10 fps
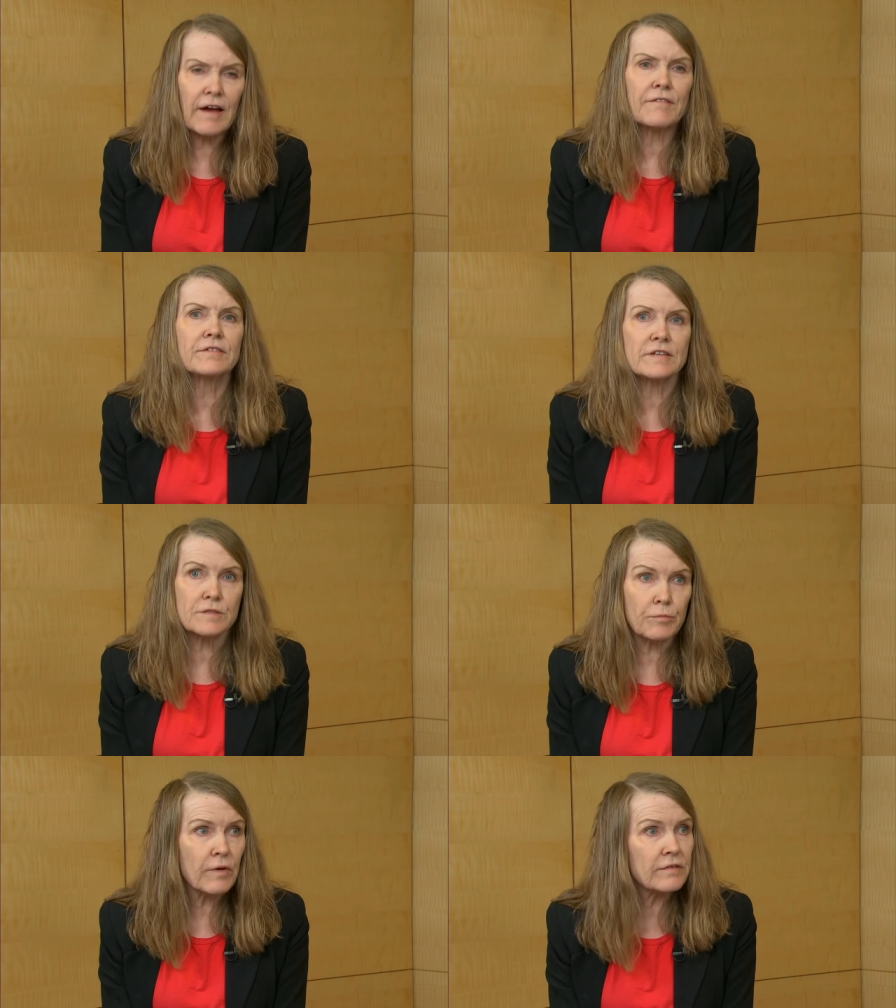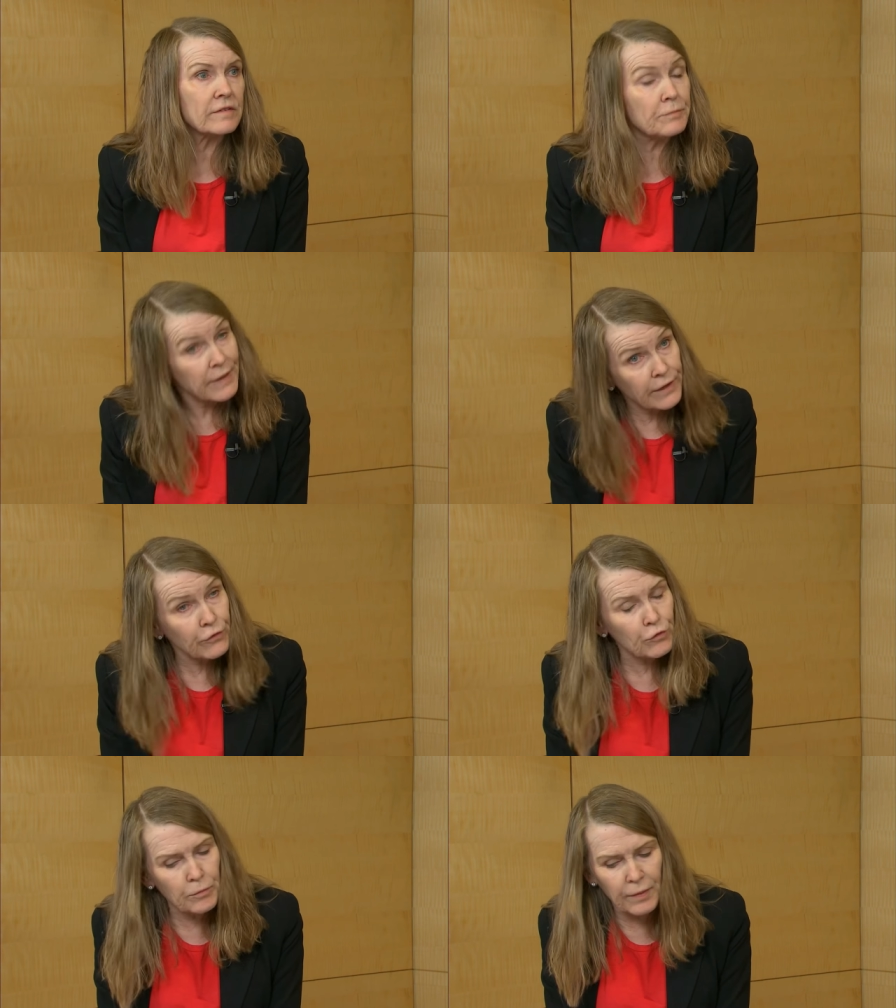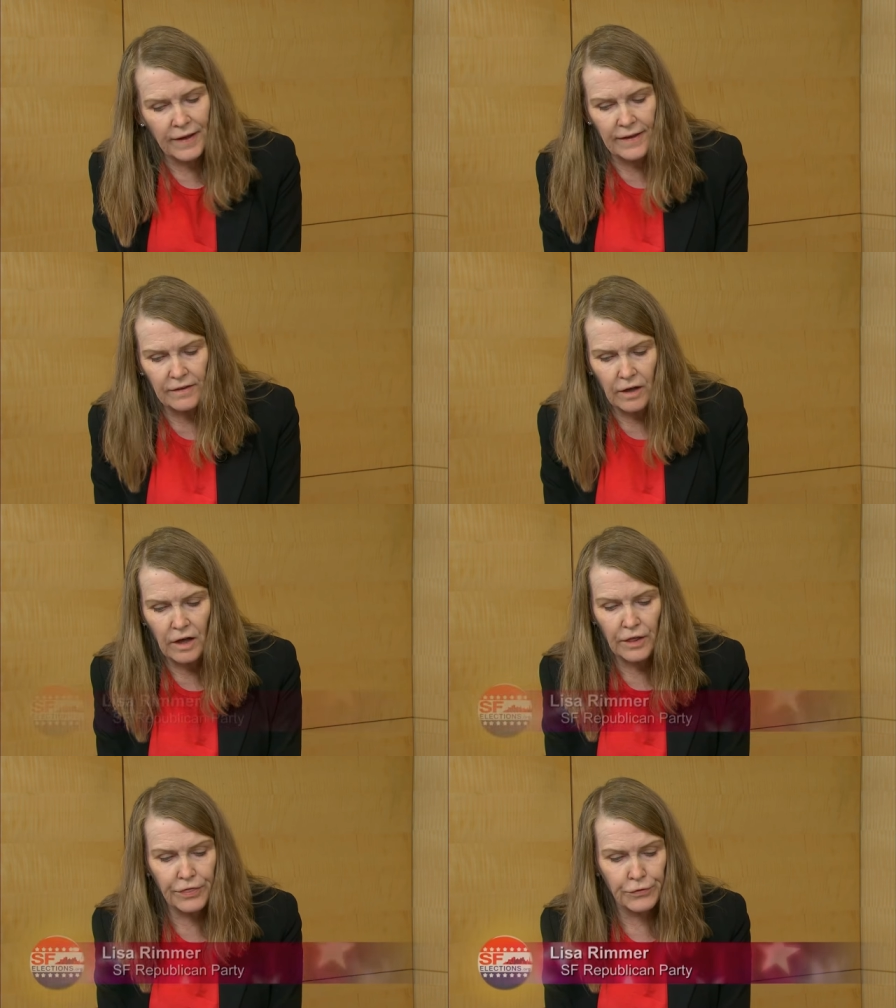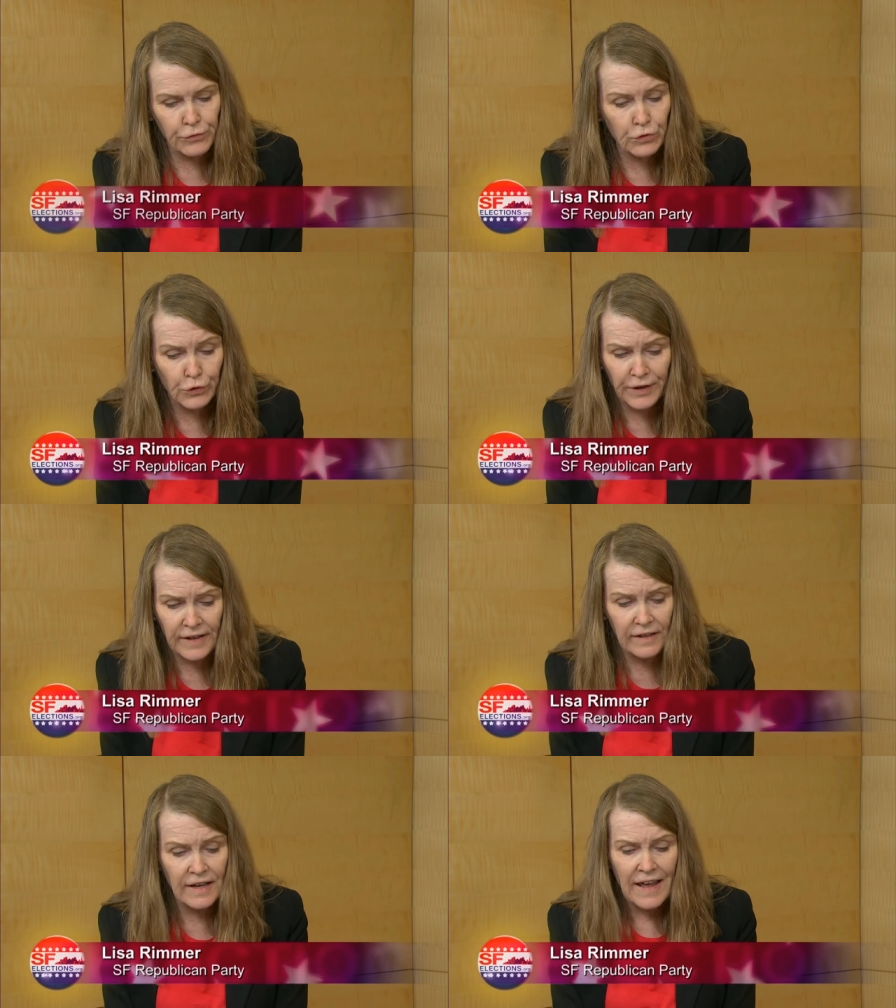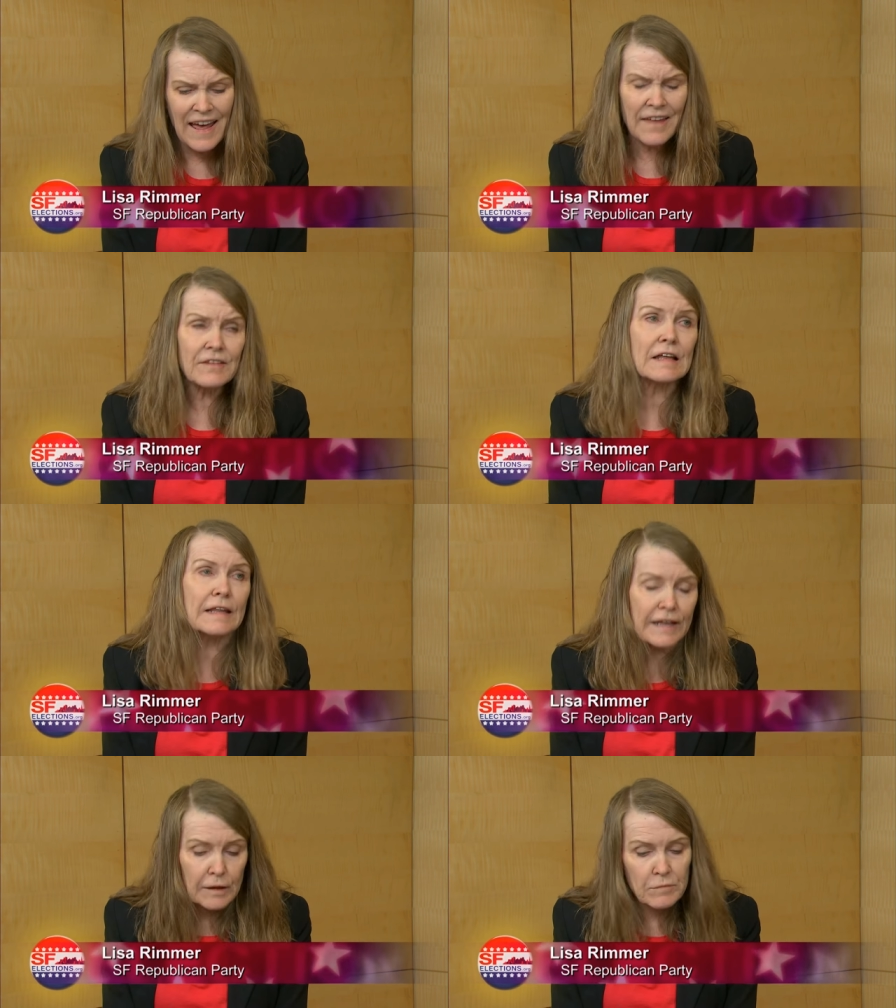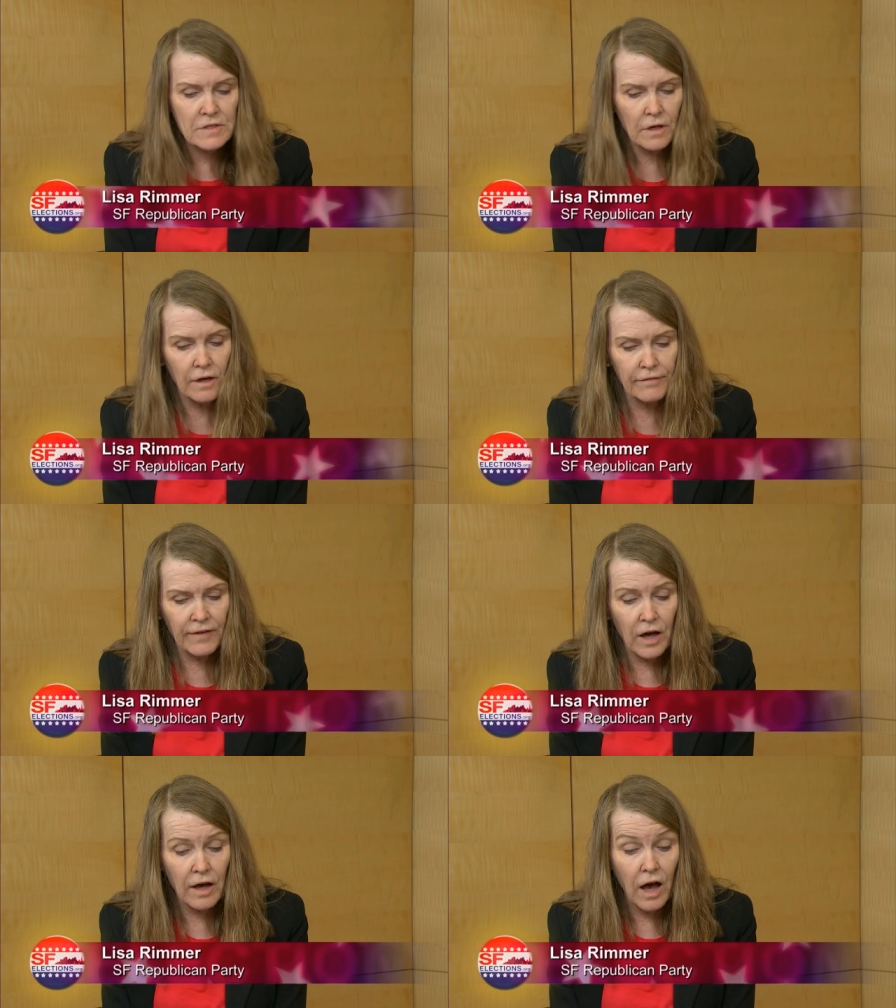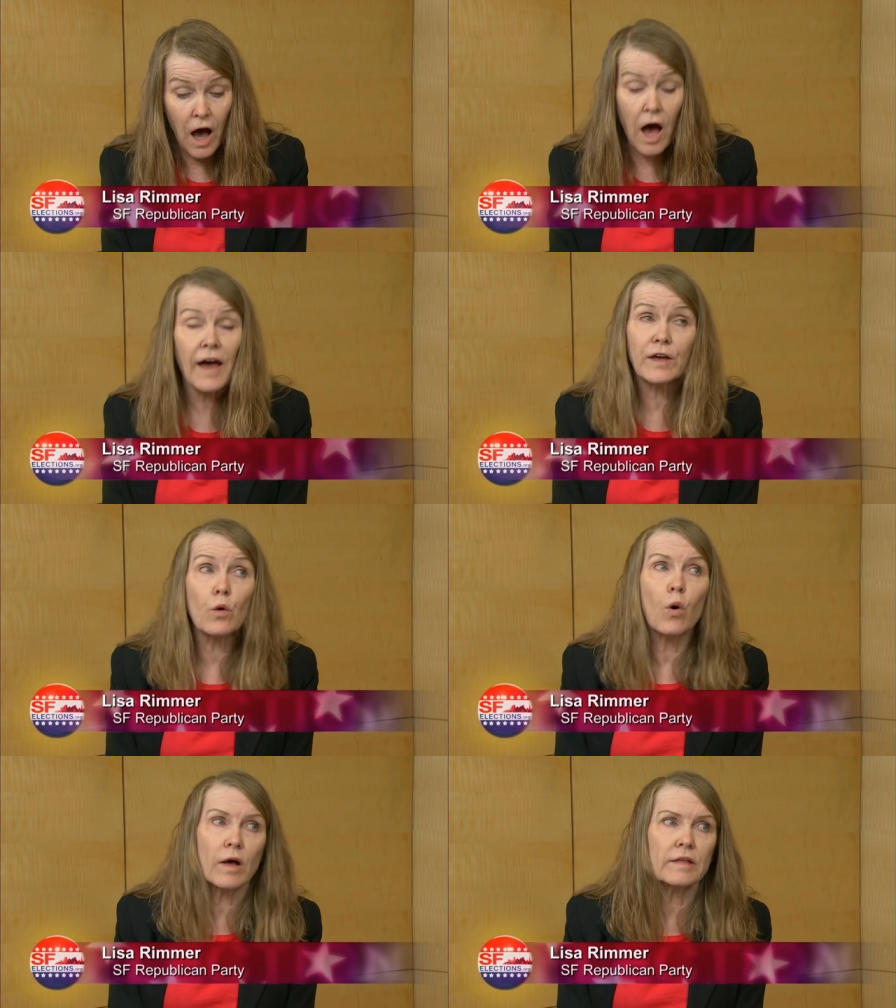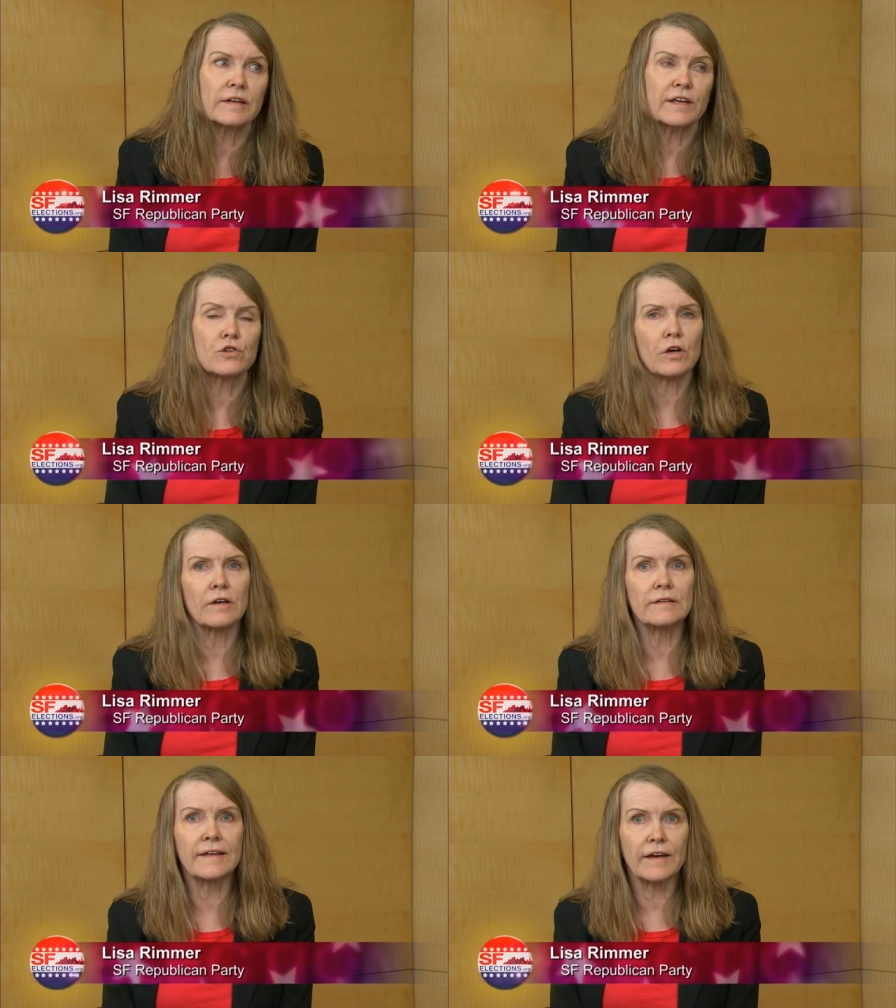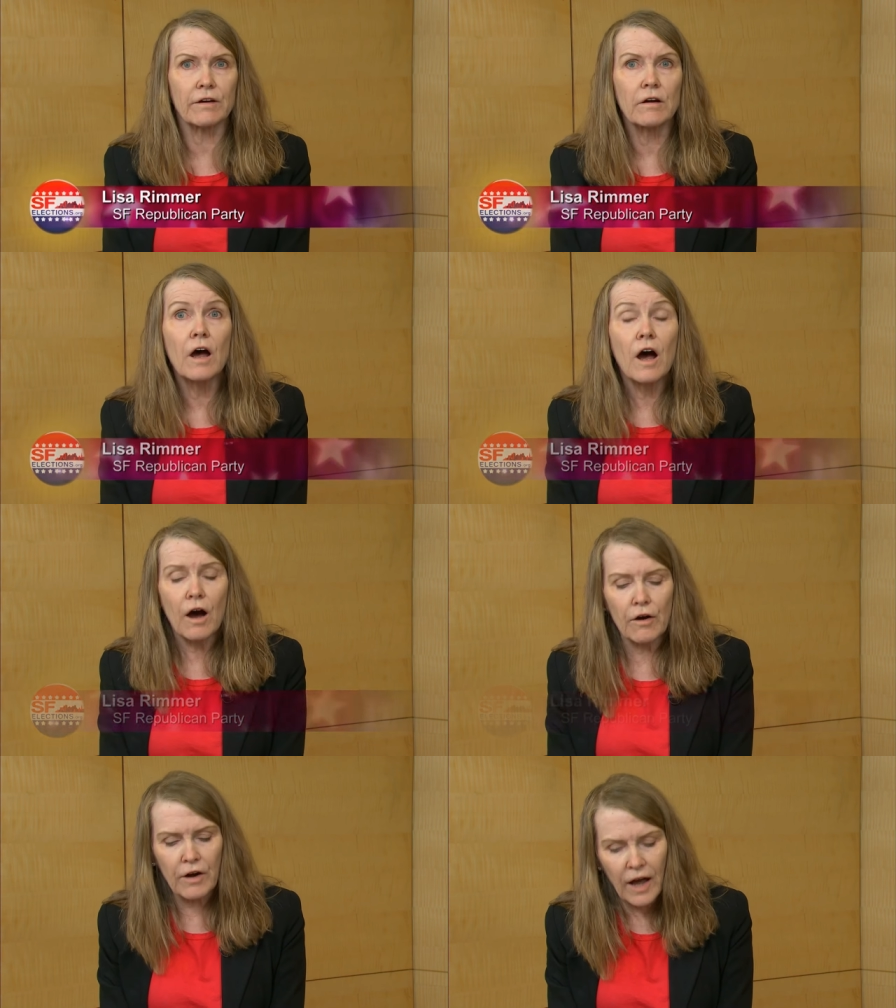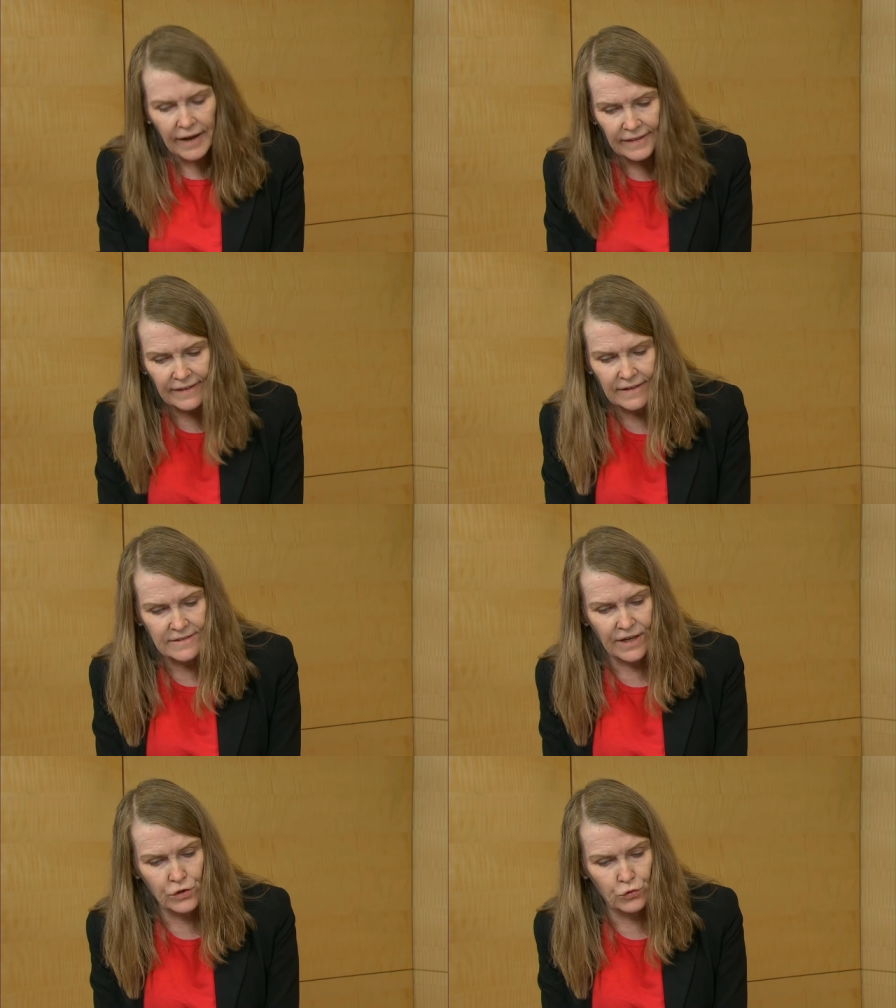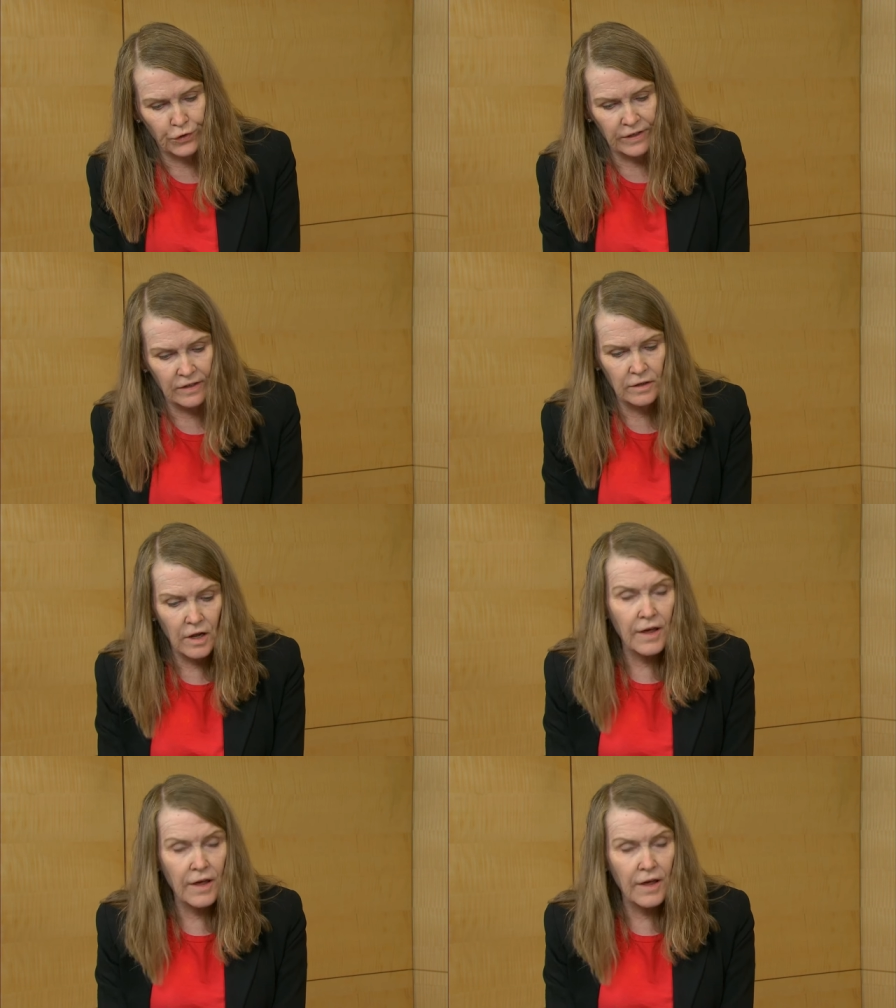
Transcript: have disappeared by uh, third grade, and the claims of high quality childcare are highly exaggerated.